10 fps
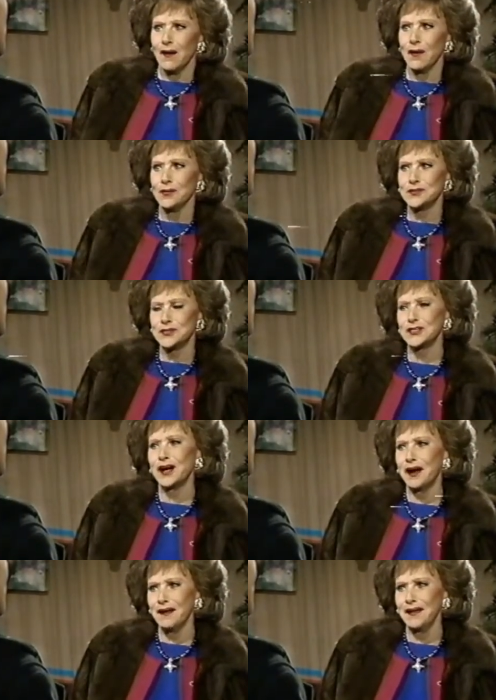Oh,
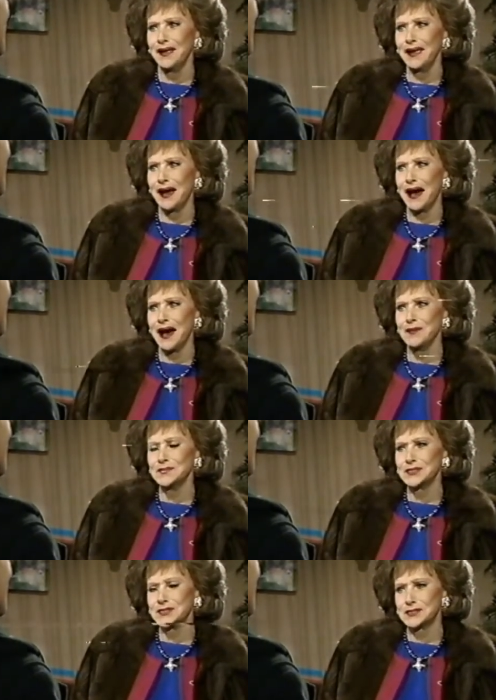Charlie,
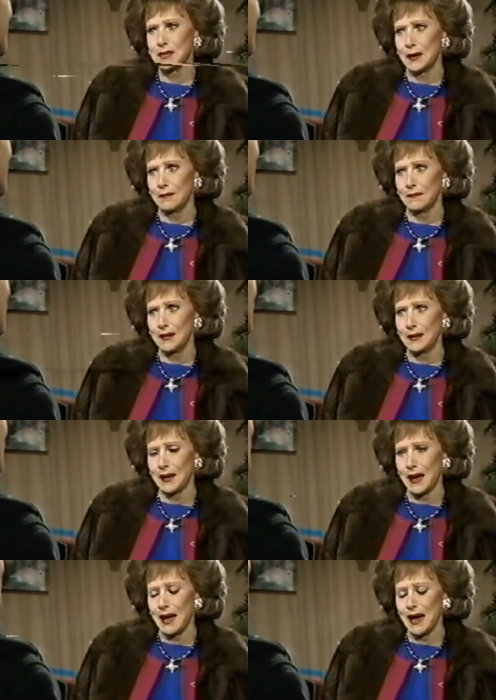I'm
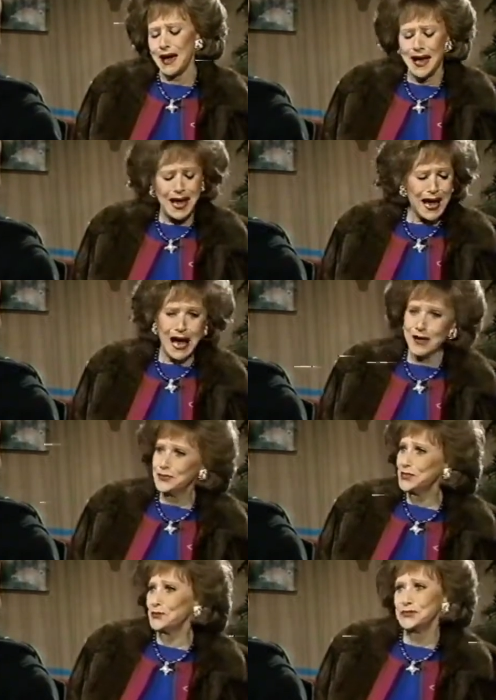sorry.
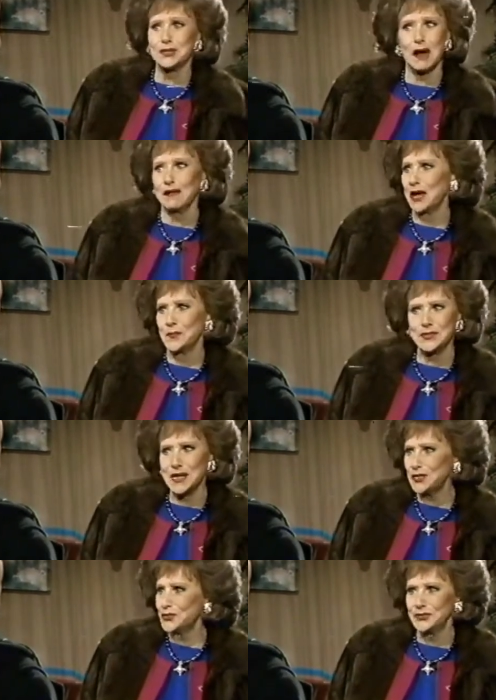I'm so sorry I
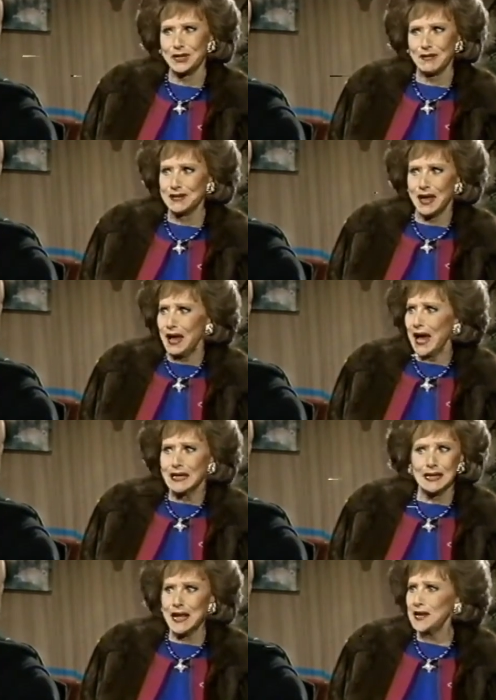upset you, dear. And,
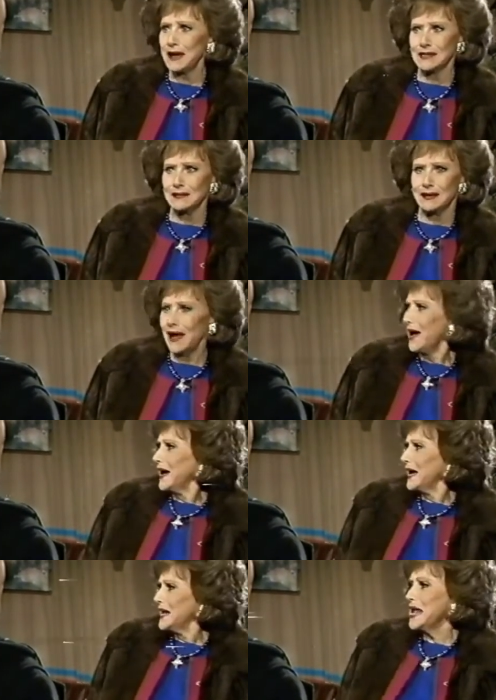and Laney, I,
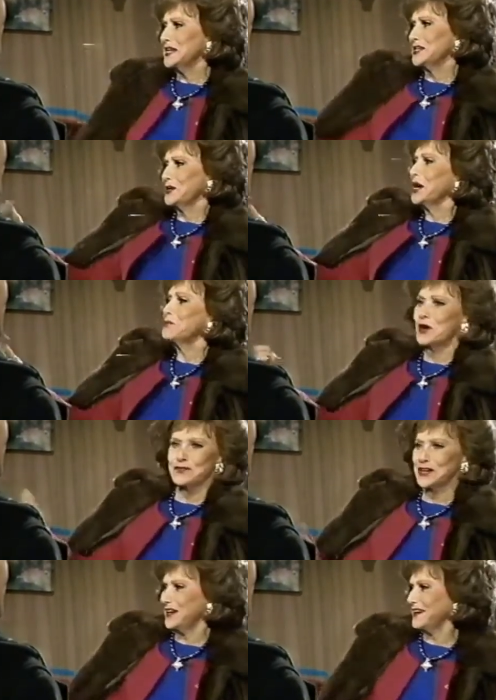Laney dear, come over